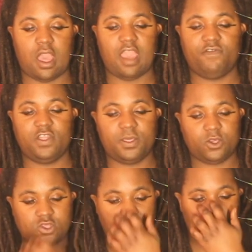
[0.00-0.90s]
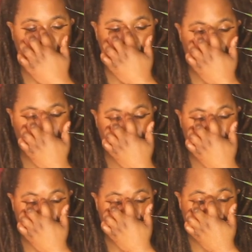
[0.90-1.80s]
I feel like there's going to be a lot
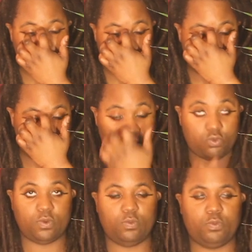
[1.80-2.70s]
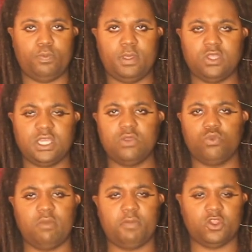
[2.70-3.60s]
of building building and
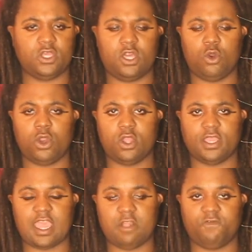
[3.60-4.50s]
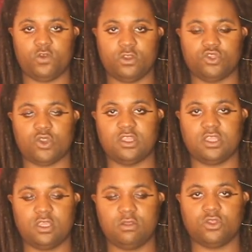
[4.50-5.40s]
rebuilding going on in California. So I
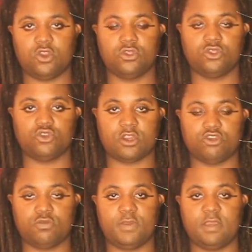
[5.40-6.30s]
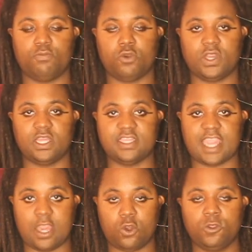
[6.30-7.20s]
see certain structures being broken
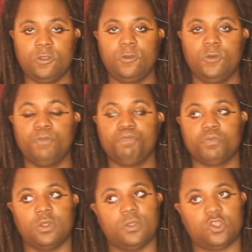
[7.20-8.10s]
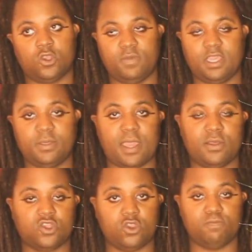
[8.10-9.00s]
down. This could mean
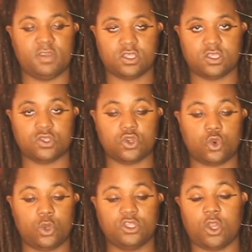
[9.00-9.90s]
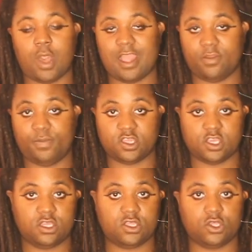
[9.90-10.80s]
that certain businesses are going to go out of
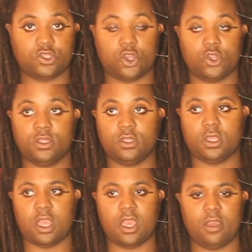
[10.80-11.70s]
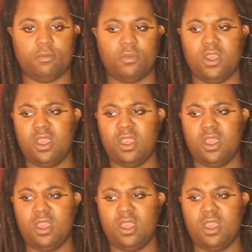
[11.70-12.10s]
business. Certain, um,